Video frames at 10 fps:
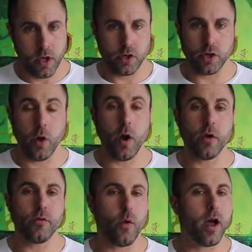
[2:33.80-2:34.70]
No
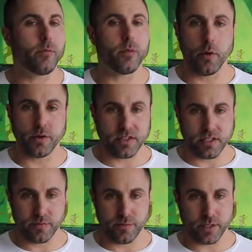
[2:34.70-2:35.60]
overwhelm, no
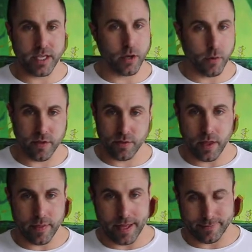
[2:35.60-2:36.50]
decision fatigue or anything
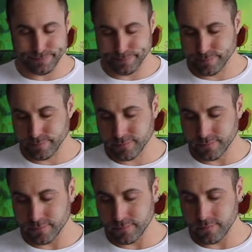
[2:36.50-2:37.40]
like that.
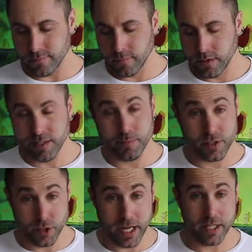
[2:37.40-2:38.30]
Simply
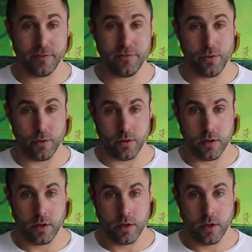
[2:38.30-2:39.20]
tracking the food
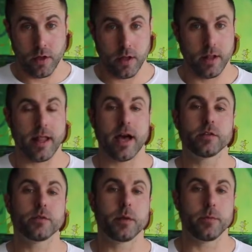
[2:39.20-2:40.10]

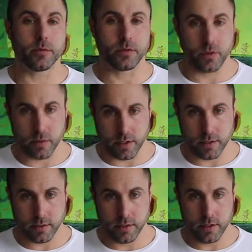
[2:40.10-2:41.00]
allows for people to do
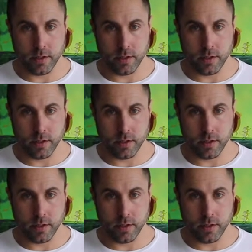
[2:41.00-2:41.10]
this.